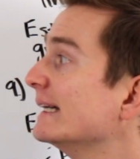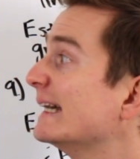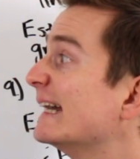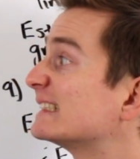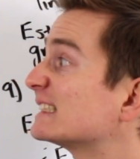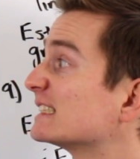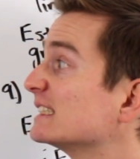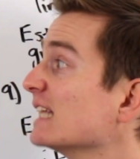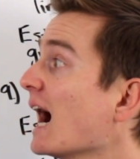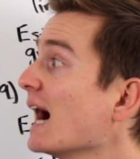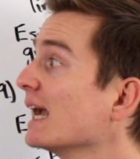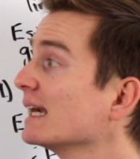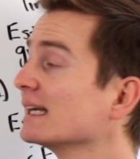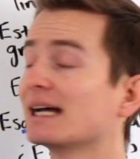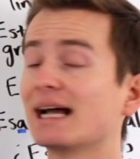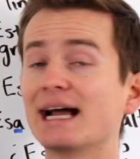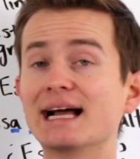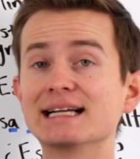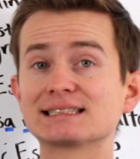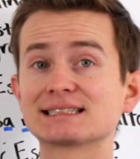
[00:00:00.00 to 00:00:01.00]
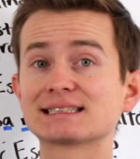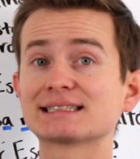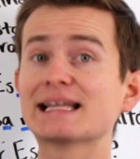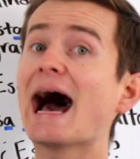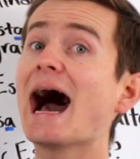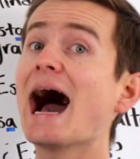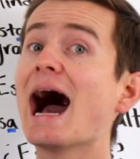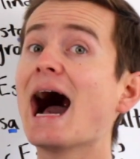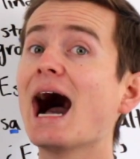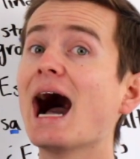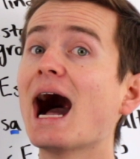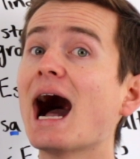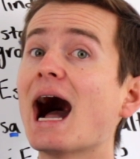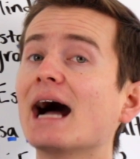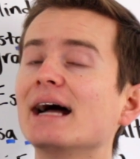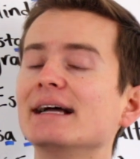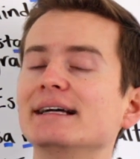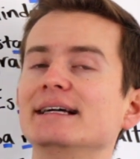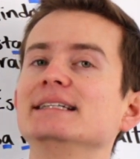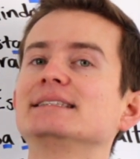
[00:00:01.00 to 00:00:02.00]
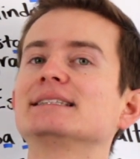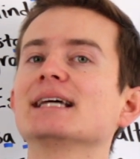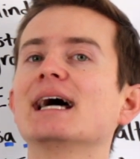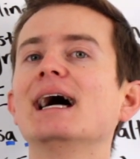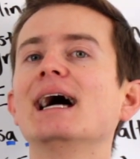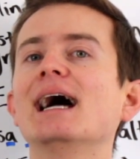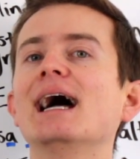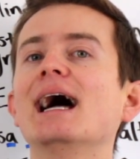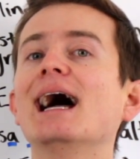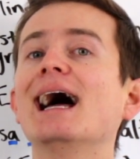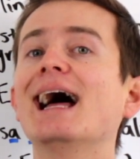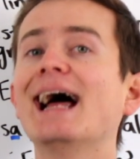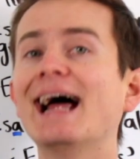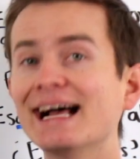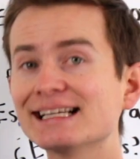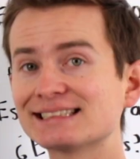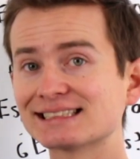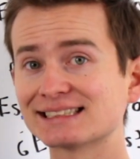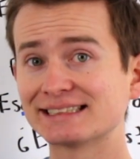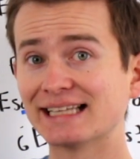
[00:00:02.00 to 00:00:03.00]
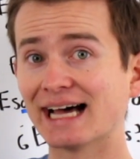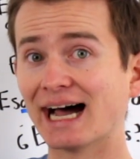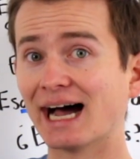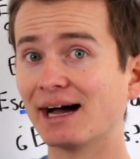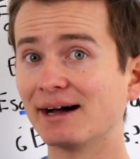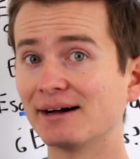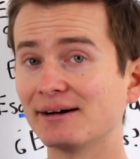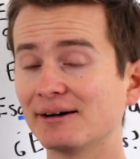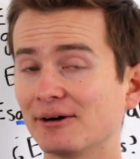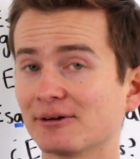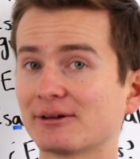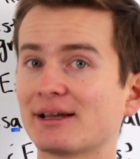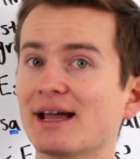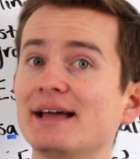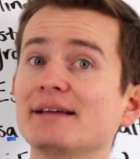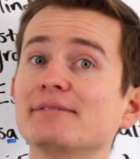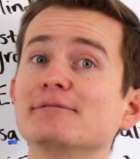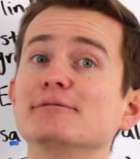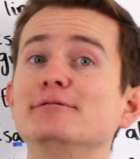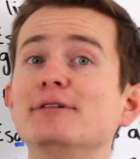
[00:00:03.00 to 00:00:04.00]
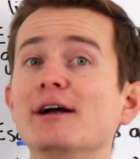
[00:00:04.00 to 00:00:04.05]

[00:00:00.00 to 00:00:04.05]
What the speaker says: It's not esta, it's esta, okay?